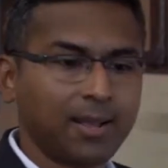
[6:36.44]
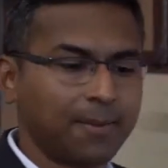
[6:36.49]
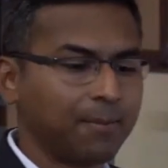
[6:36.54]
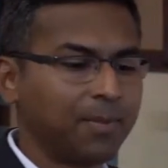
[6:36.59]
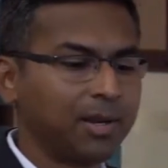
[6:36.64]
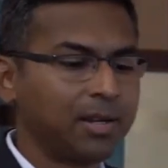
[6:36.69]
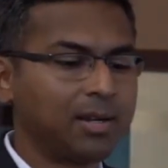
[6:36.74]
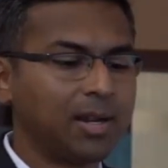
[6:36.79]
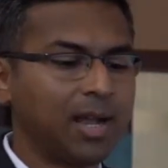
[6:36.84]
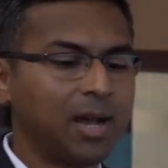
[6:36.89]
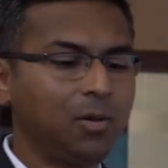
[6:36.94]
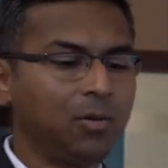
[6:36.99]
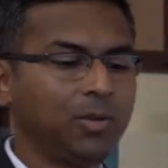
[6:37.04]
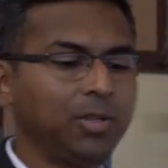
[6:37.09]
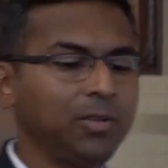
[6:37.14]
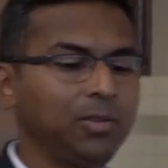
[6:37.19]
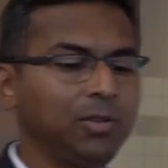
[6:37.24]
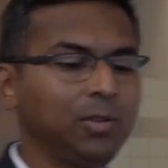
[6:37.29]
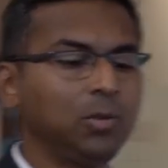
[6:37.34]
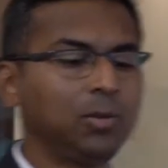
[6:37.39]
But now
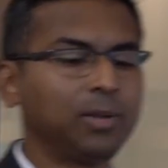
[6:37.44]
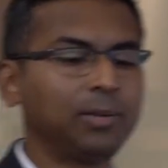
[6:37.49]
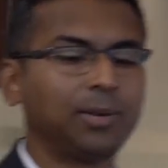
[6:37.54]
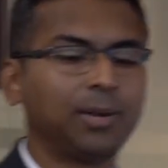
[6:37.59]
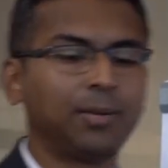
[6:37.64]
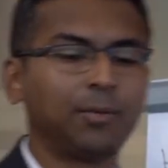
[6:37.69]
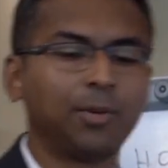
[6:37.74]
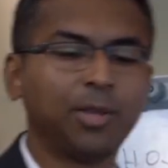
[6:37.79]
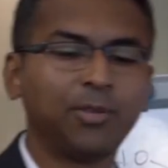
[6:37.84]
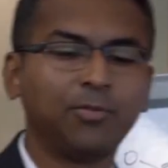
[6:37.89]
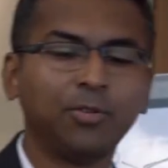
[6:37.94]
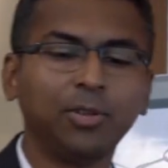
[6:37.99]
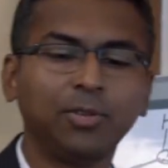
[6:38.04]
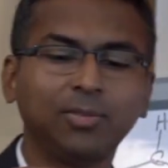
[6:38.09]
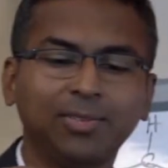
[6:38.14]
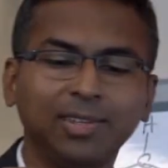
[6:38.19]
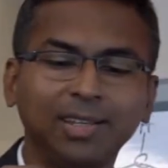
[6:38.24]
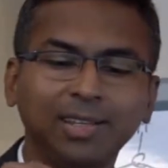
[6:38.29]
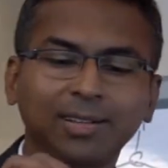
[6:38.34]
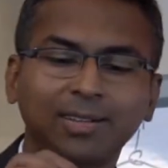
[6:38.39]
you look, if we
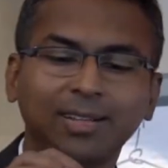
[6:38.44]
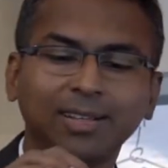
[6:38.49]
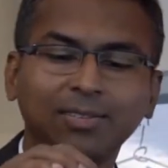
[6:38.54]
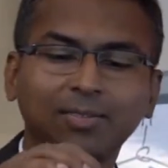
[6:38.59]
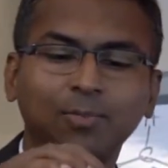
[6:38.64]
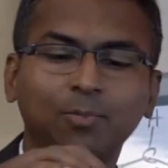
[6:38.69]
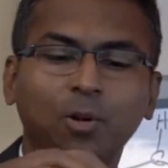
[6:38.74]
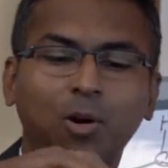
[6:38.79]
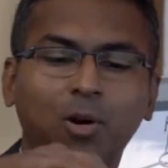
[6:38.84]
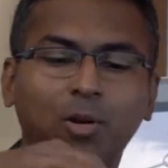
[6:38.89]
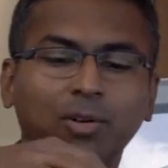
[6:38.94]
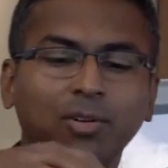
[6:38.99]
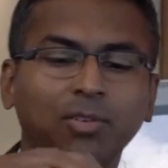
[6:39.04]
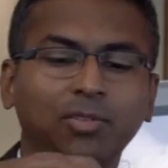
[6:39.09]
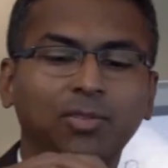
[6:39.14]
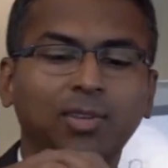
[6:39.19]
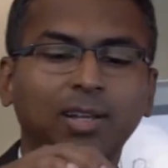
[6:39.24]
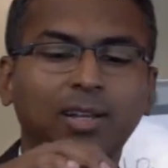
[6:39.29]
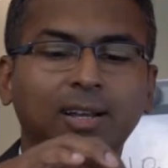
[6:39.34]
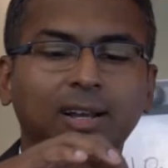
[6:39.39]
see these
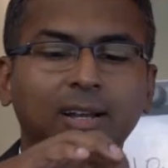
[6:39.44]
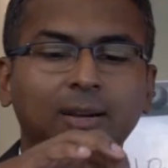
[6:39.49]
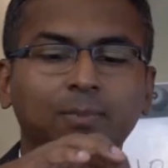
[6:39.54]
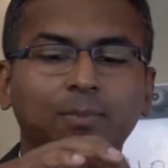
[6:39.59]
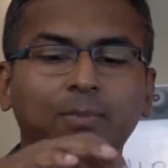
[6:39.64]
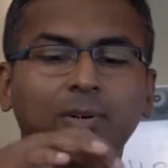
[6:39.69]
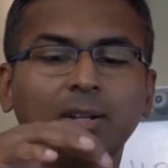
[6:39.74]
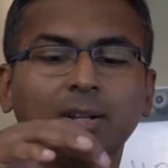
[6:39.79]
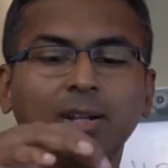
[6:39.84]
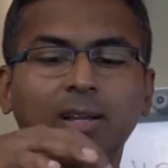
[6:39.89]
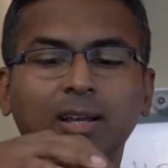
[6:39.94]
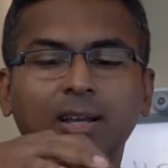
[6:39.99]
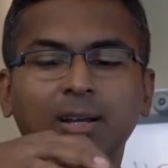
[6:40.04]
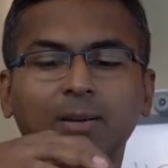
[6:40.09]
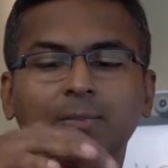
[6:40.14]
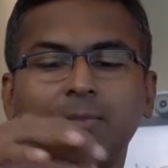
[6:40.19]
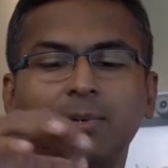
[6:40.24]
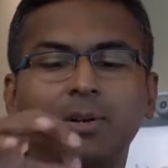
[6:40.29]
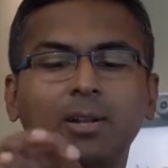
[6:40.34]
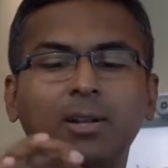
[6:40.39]
bonds, the carbon,
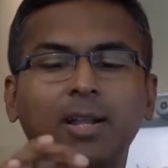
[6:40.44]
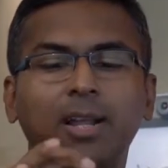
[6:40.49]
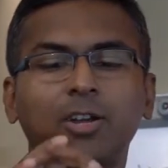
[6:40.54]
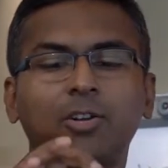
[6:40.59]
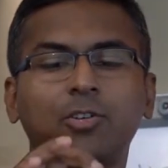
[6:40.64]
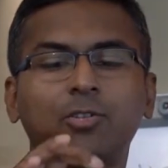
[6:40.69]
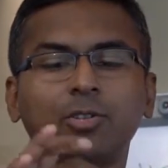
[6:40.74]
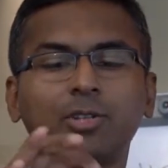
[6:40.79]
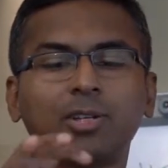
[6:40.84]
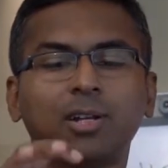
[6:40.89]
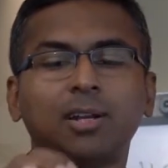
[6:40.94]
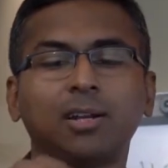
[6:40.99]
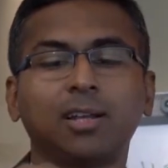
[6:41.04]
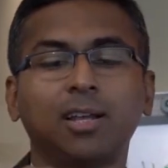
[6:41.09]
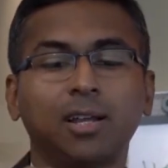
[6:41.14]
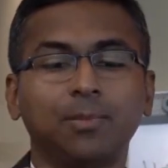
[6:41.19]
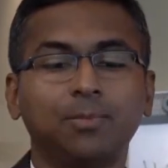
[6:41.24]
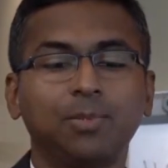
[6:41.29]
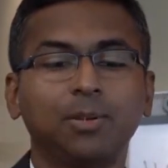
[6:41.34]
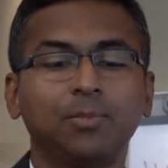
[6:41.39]
carbon, nitrogen and
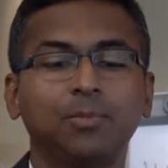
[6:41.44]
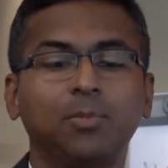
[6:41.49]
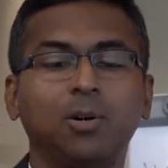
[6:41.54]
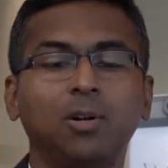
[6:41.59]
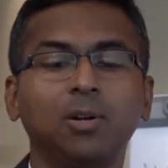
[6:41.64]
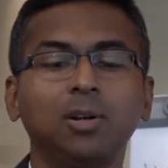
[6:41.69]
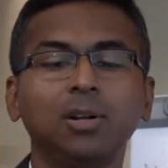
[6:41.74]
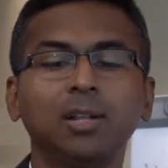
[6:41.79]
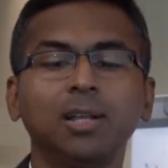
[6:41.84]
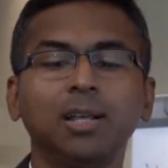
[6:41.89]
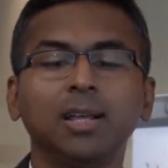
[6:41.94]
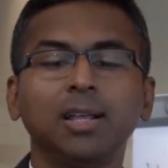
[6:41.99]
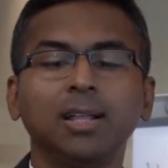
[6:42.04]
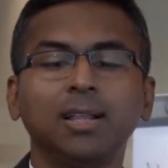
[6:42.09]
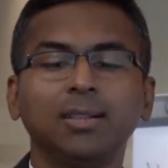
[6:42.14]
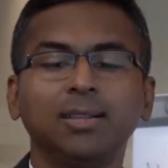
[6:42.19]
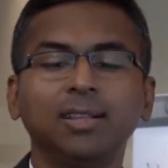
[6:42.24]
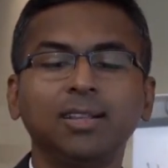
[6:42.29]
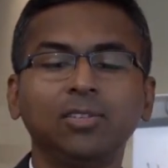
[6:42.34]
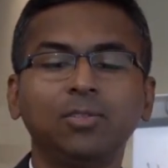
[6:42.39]
carbon bond,
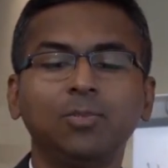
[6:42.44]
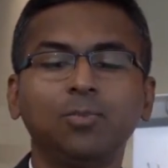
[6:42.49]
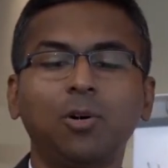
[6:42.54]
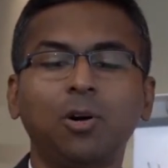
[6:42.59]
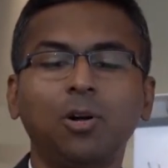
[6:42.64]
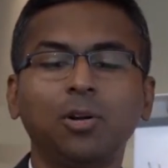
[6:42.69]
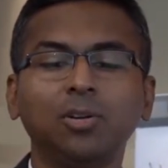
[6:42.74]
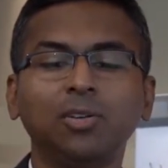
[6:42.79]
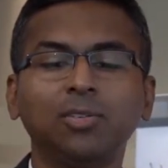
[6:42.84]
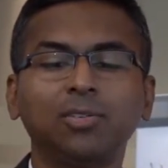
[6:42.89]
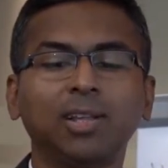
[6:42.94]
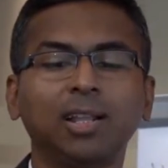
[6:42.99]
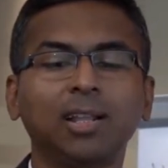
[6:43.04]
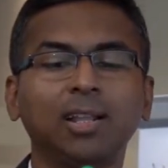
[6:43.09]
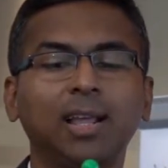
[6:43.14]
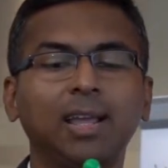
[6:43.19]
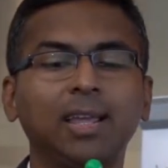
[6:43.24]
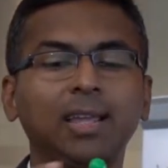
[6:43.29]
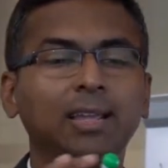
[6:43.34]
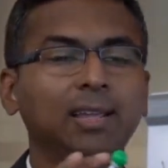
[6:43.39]
these bonds are
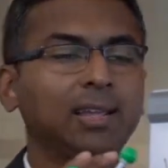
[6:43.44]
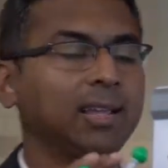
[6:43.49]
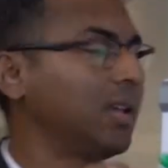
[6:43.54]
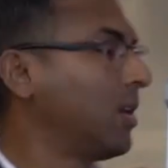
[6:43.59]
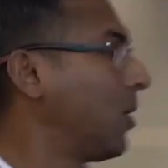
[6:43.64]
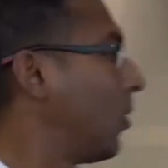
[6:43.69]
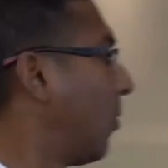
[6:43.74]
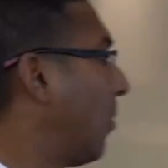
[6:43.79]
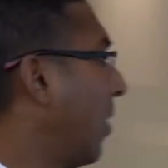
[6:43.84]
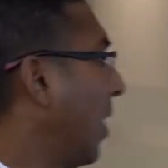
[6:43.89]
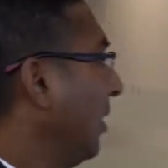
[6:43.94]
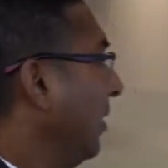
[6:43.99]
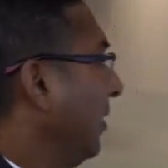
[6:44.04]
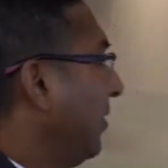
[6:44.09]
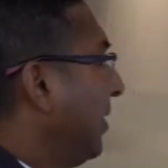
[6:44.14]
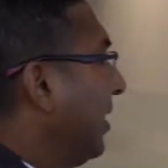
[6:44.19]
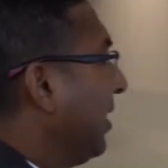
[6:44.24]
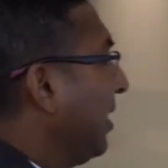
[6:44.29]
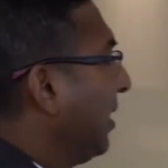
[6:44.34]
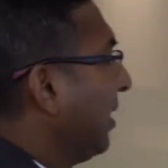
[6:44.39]
like one
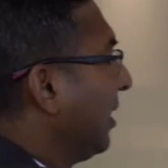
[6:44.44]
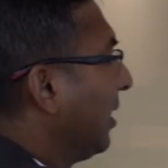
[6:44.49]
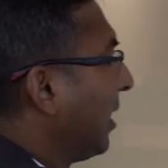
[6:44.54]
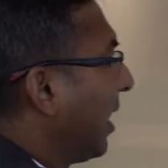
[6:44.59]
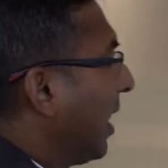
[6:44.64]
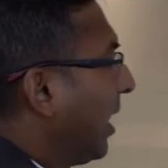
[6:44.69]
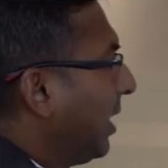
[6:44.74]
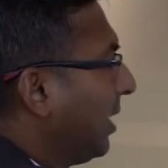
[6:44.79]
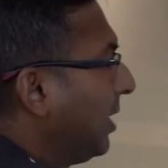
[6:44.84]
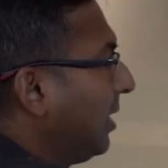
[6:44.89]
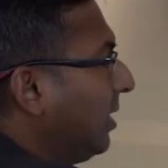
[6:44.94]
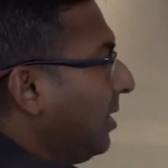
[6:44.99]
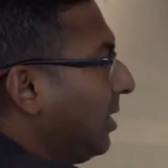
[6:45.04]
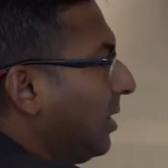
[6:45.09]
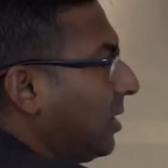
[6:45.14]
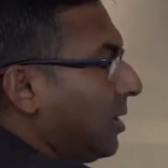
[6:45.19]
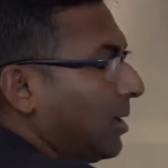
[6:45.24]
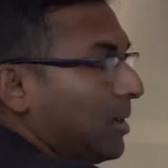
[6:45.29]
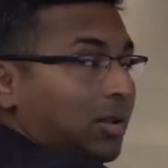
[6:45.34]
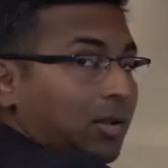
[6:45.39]
single line
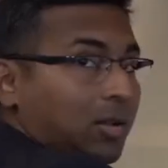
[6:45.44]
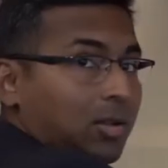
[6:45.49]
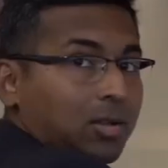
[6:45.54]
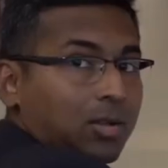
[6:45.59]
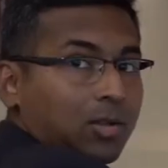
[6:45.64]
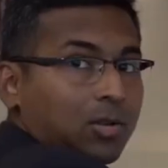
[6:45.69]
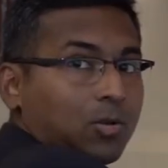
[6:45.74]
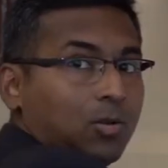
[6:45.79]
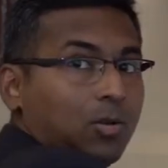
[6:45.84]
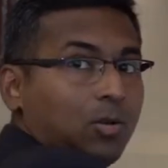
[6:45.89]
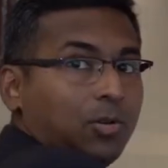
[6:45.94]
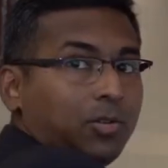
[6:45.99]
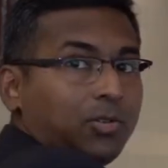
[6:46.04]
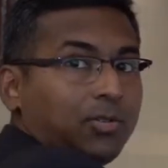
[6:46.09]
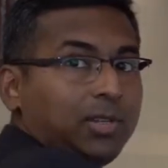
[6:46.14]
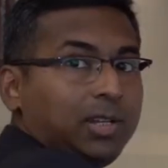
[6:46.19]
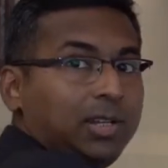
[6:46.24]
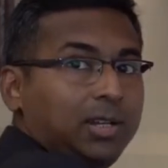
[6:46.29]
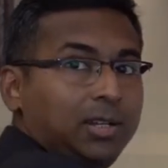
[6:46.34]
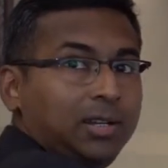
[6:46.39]

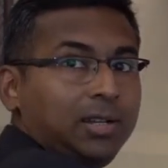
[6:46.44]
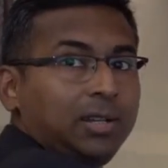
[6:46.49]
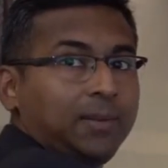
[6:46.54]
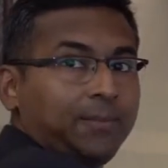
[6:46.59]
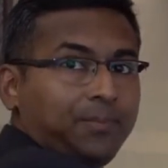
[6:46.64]
goes in